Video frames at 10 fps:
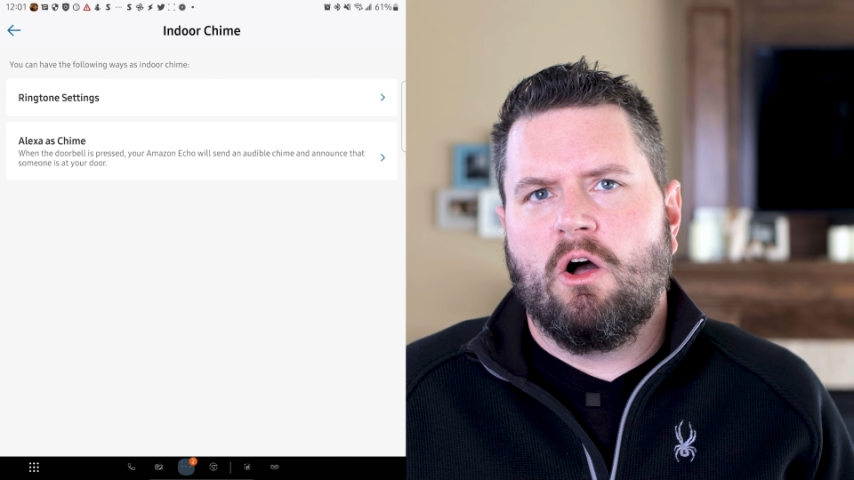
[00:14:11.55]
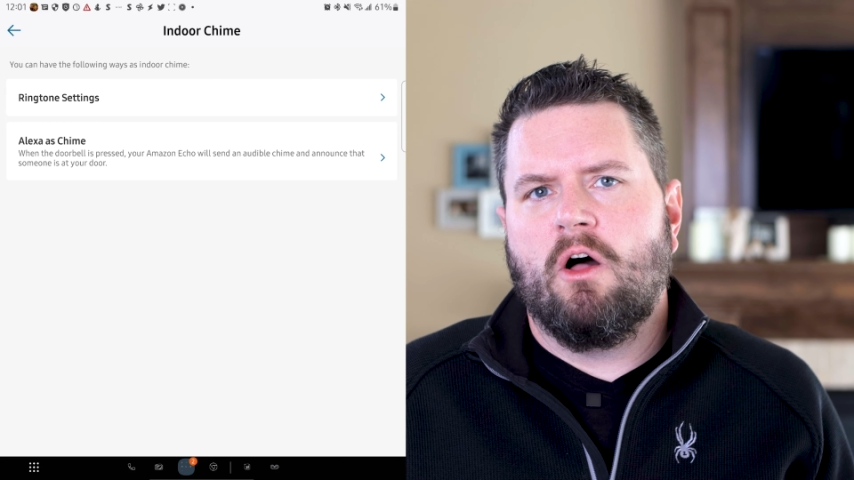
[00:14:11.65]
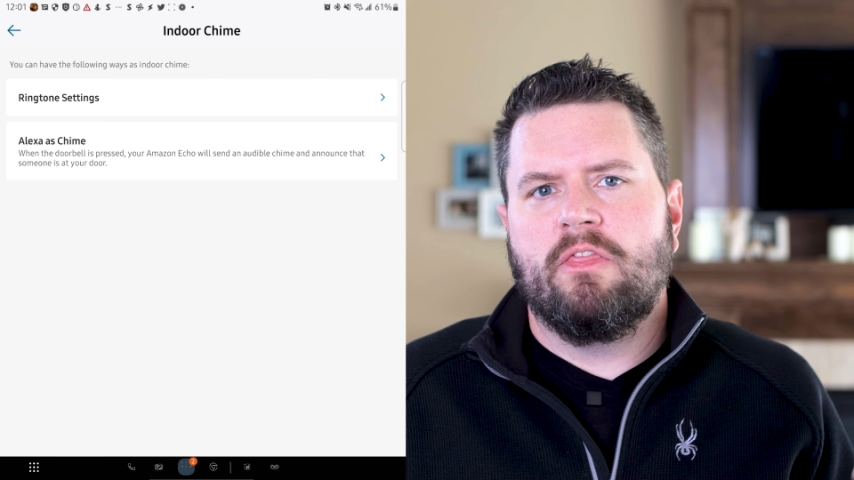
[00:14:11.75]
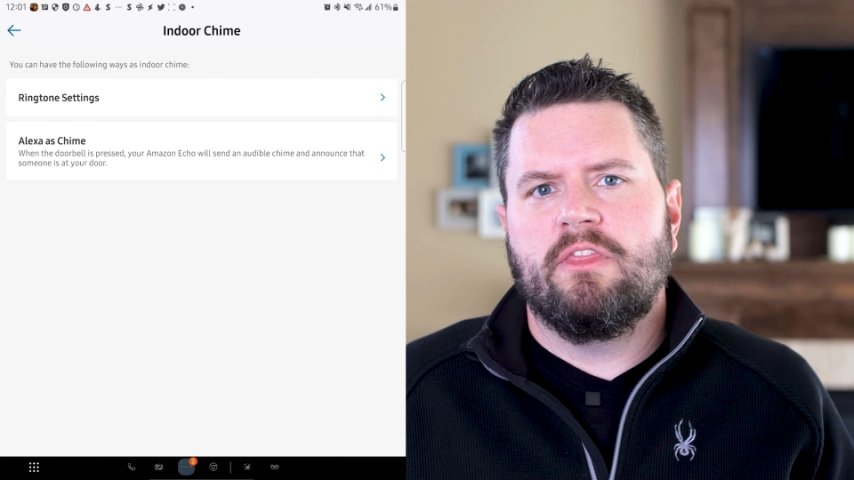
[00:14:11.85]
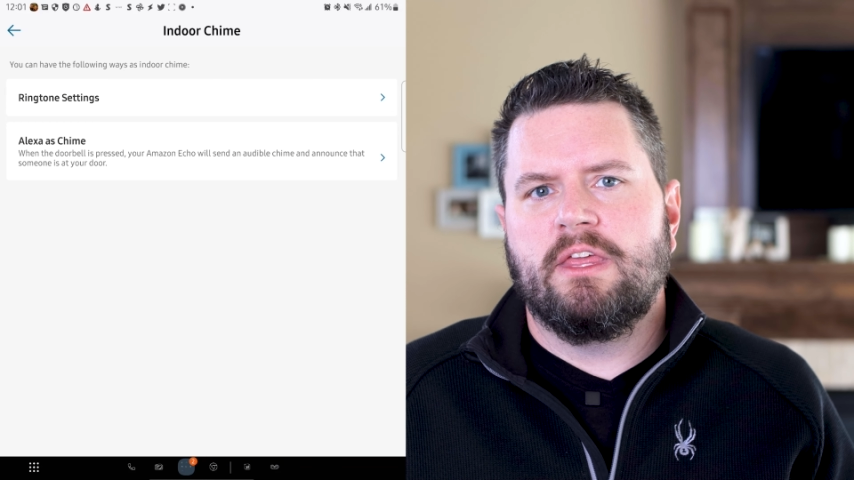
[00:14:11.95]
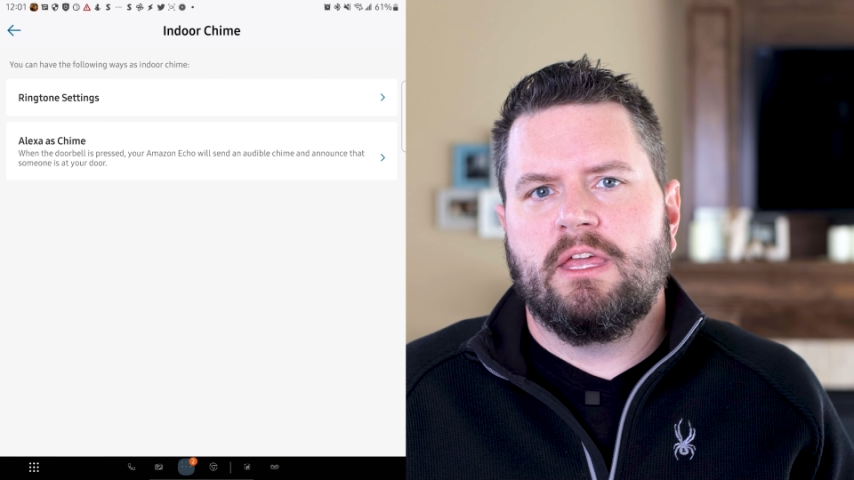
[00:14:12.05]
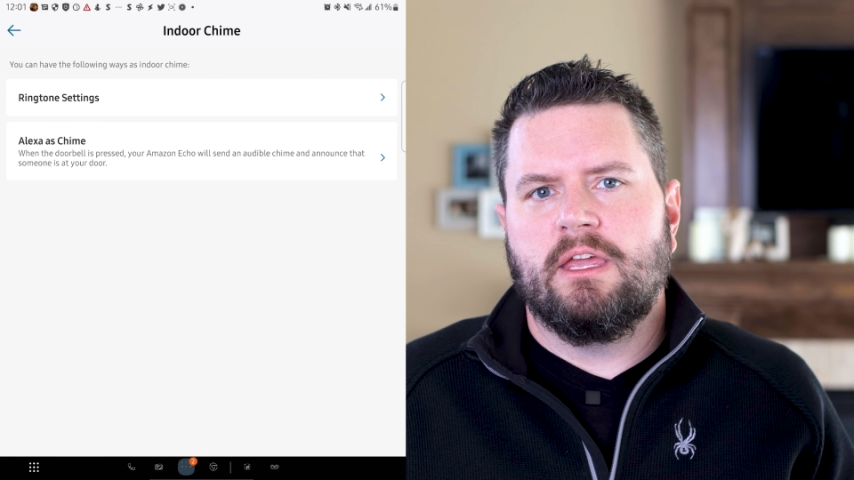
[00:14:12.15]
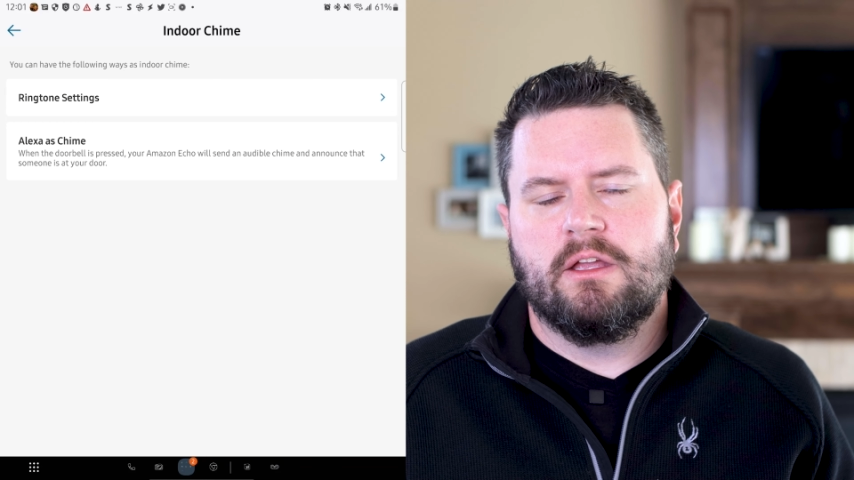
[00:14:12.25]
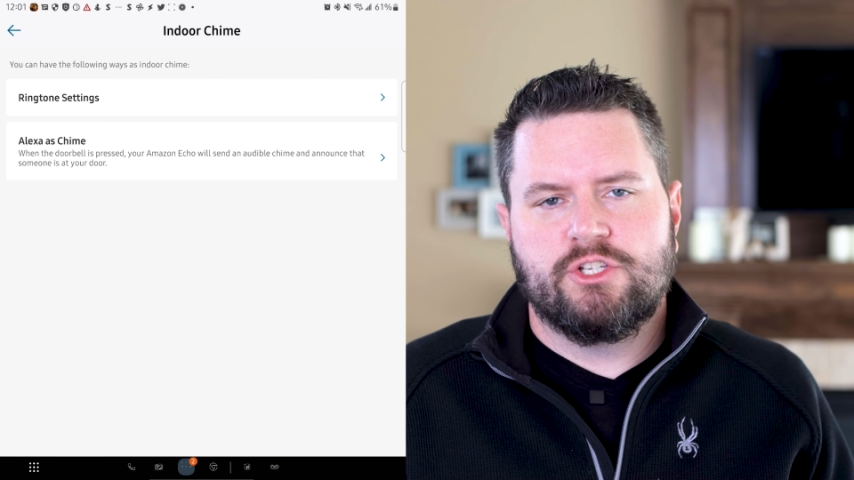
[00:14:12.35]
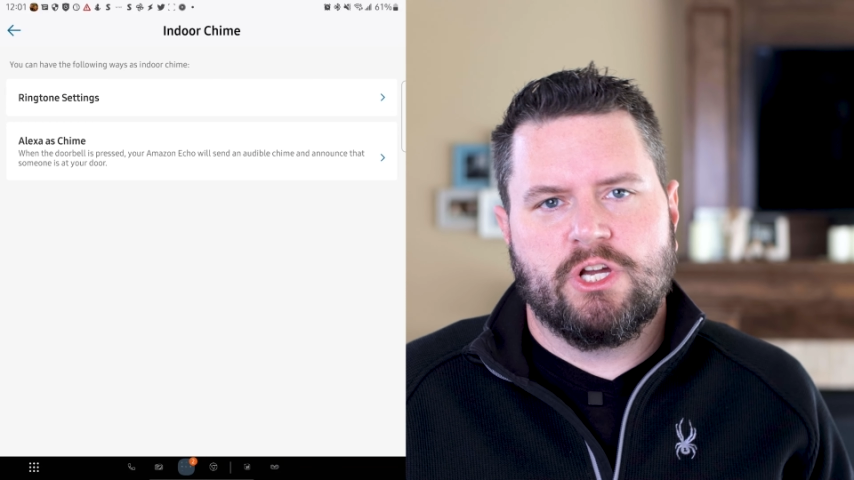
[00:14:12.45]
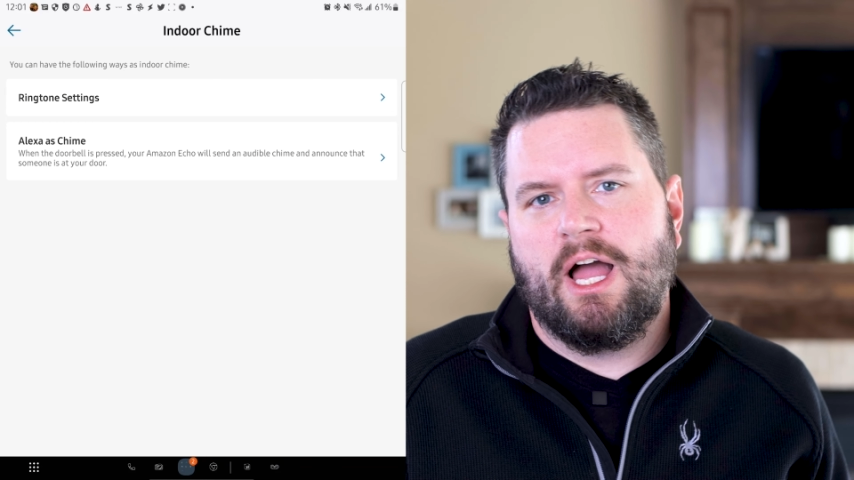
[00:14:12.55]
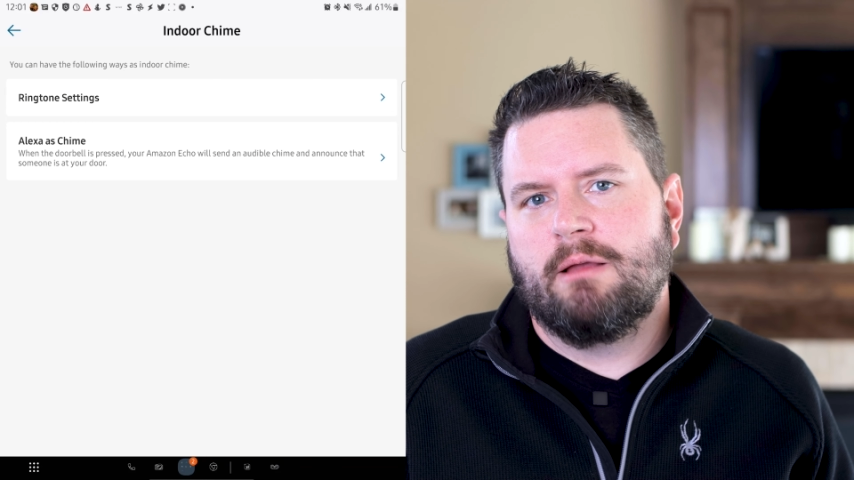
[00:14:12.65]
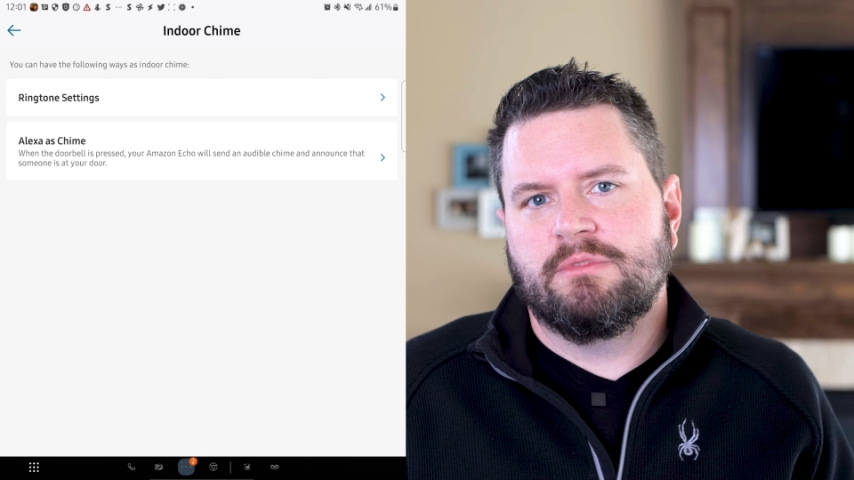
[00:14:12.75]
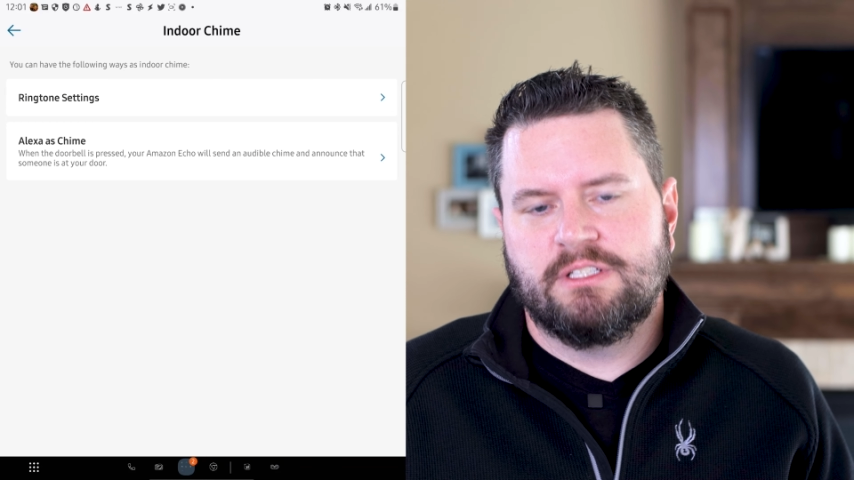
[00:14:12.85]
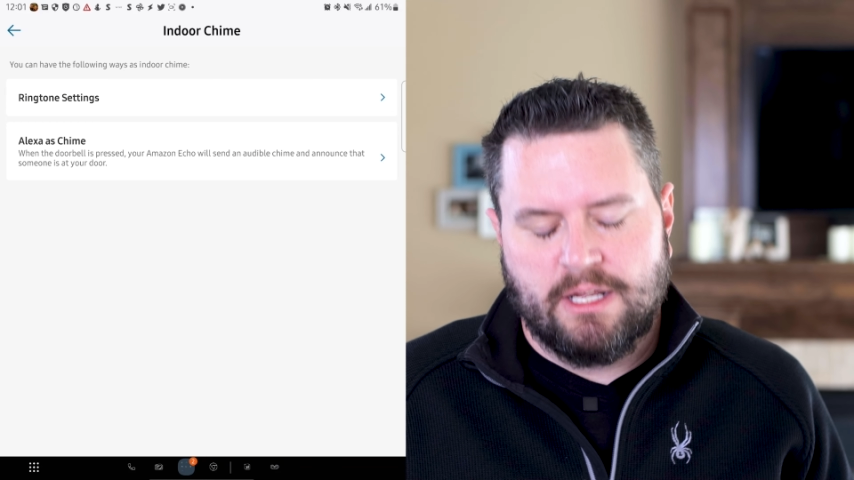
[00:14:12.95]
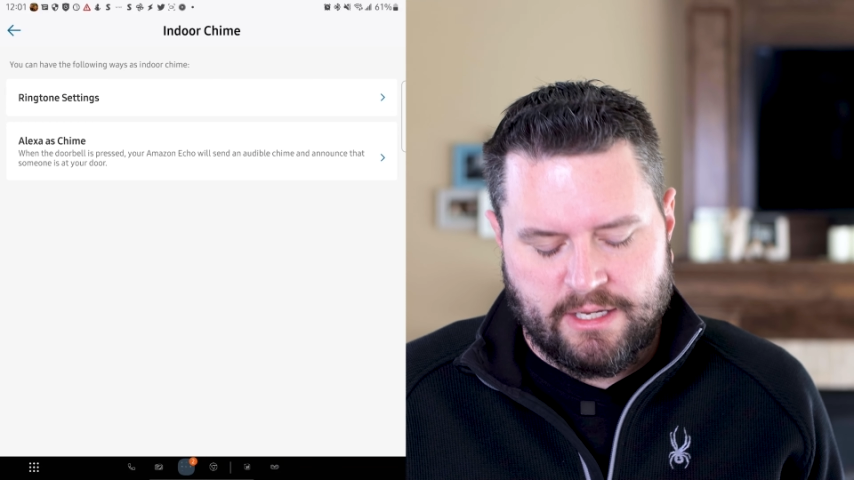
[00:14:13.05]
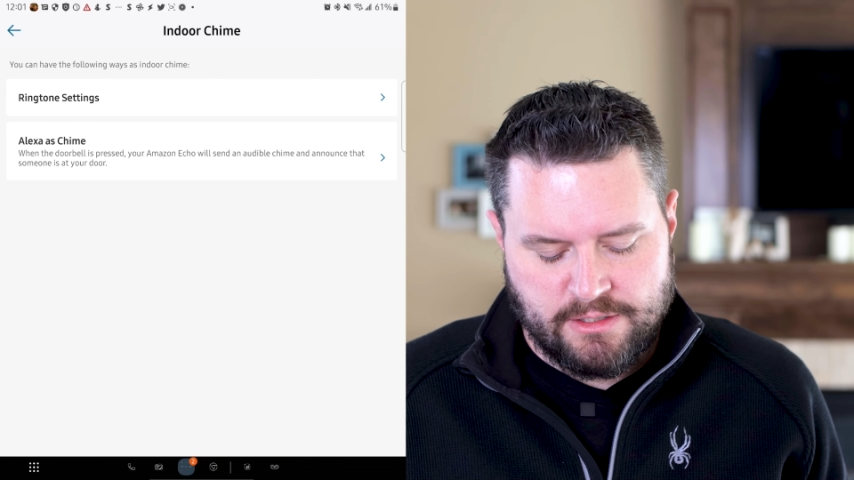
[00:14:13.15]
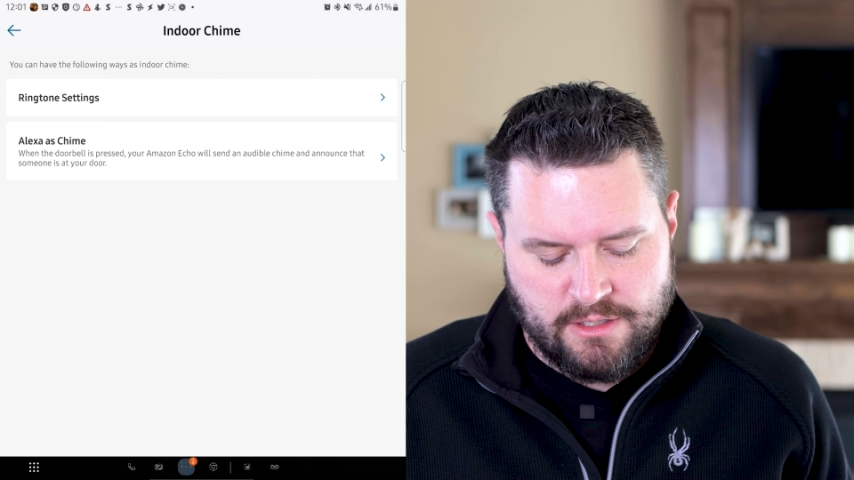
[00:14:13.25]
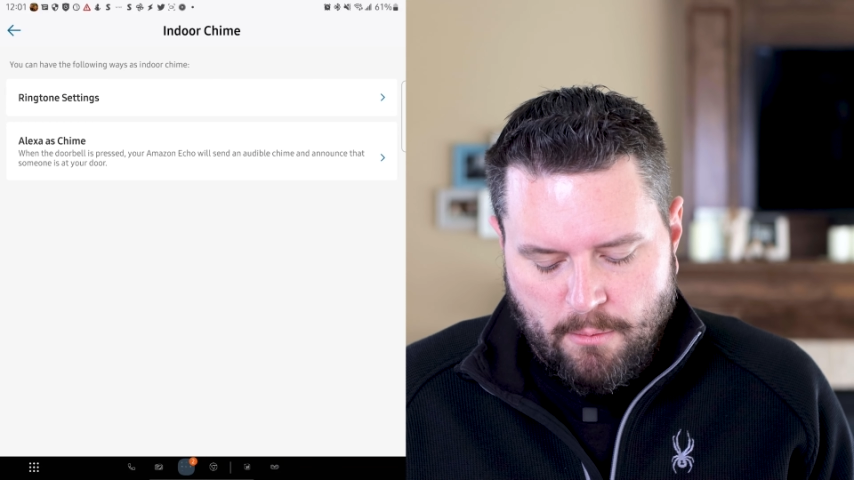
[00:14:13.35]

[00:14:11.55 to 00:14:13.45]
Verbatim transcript: on the chime settings,